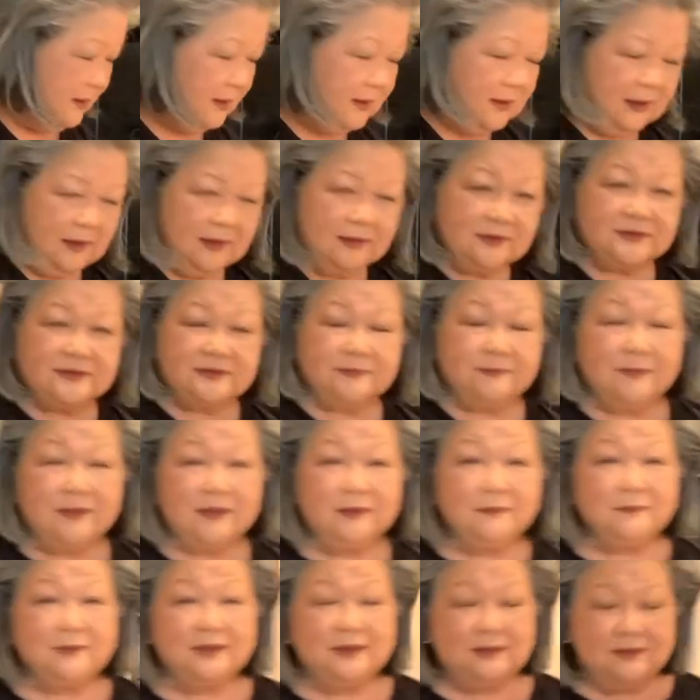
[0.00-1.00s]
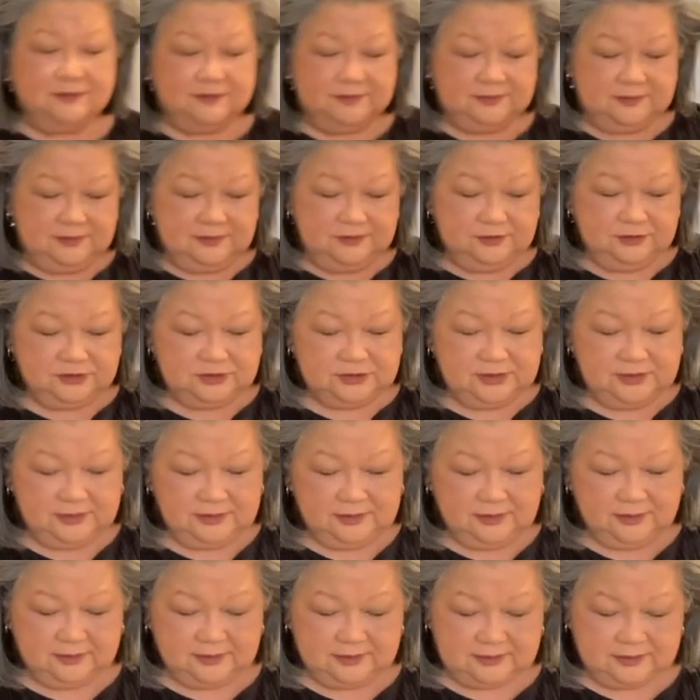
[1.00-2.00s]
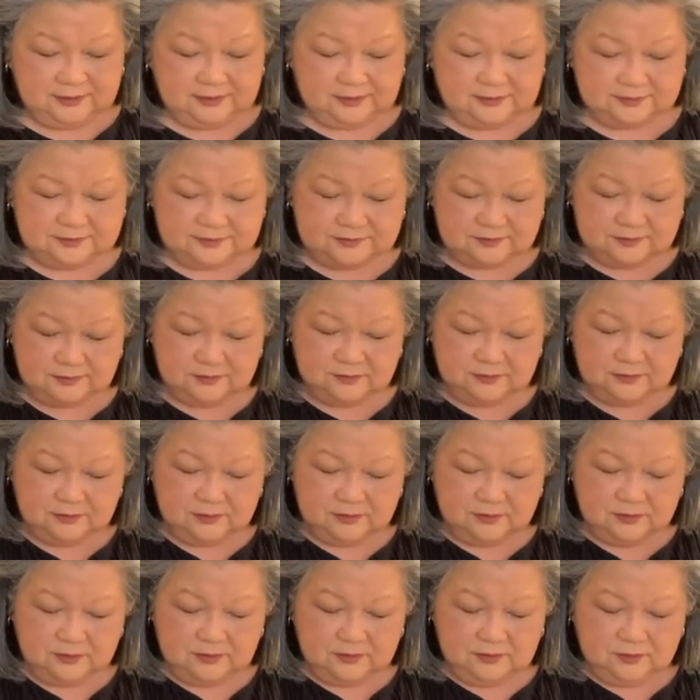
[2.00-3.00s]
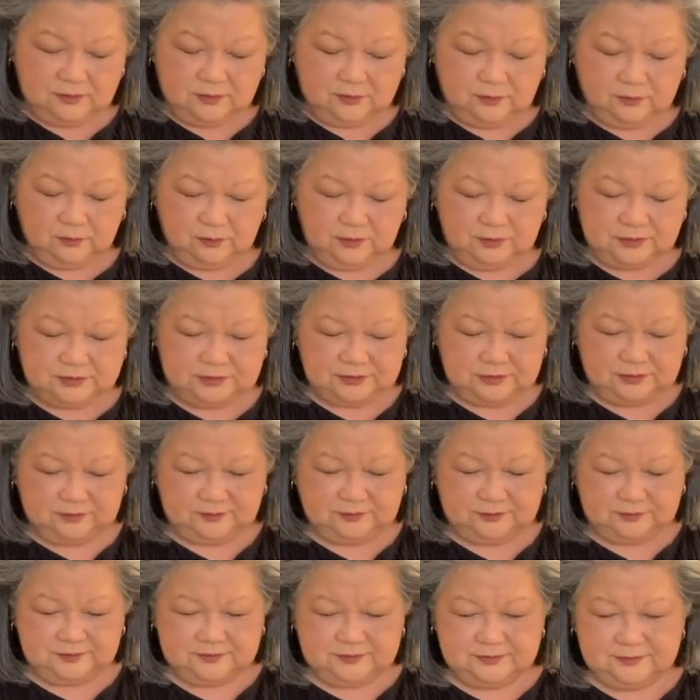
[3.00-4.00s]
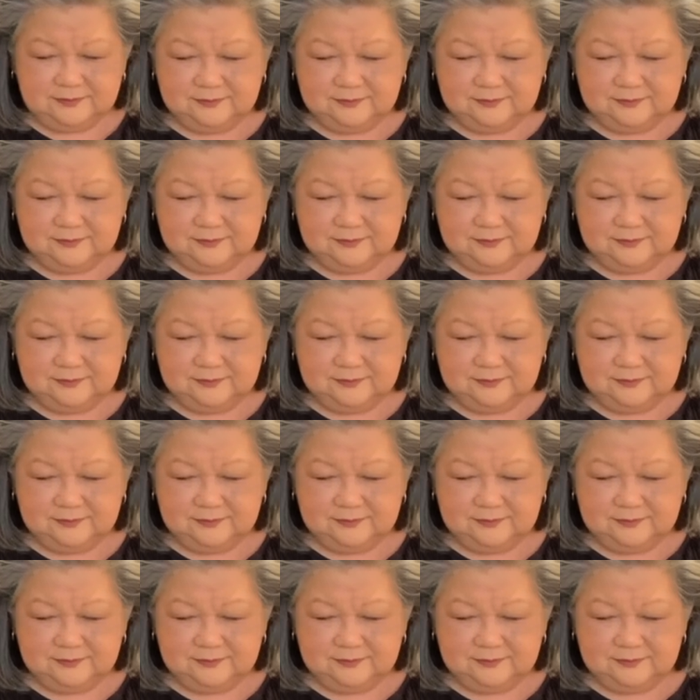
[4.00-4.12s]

Auntie Mei Mei's Shanghainese wontons.